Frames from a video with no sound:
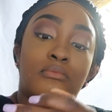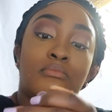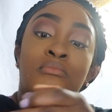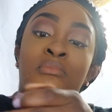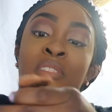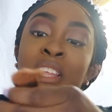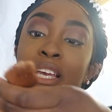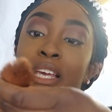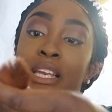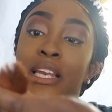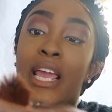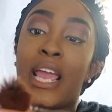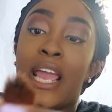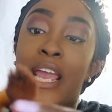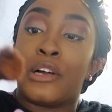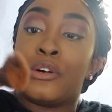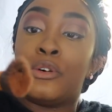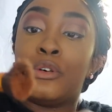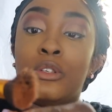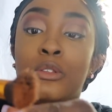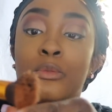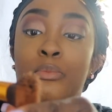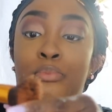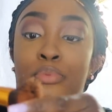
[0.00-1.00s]
like an
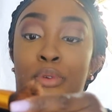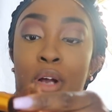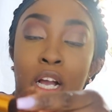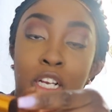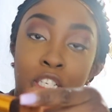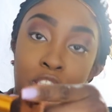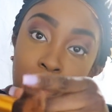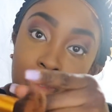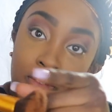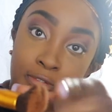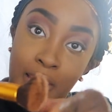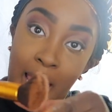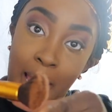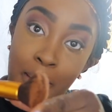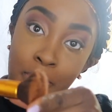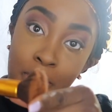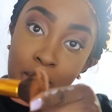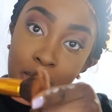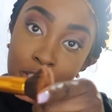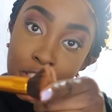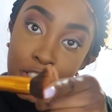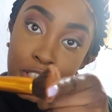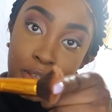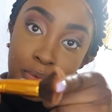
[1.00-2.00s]
angled brush, flat
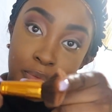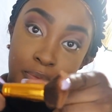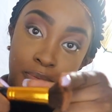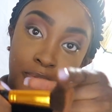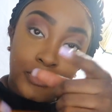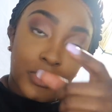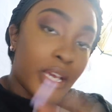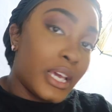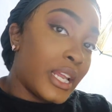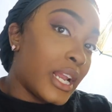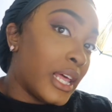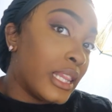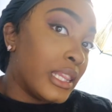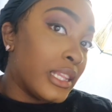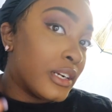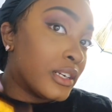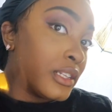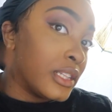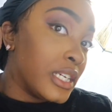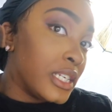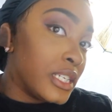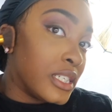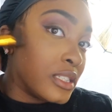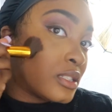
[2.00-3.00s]
brush, and I
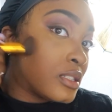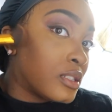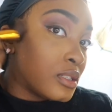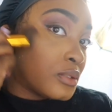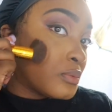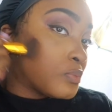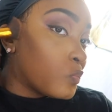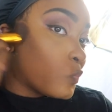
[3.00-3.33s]
literally just